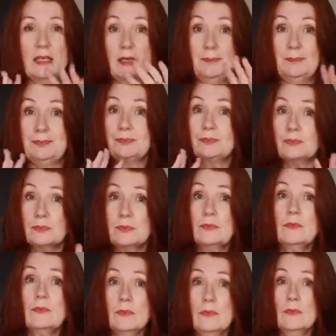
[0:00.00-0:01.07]
a
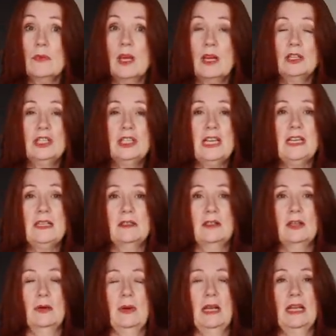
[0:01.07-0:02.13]
a sheen
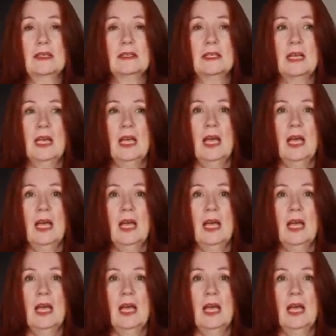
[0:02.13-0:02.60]
to it,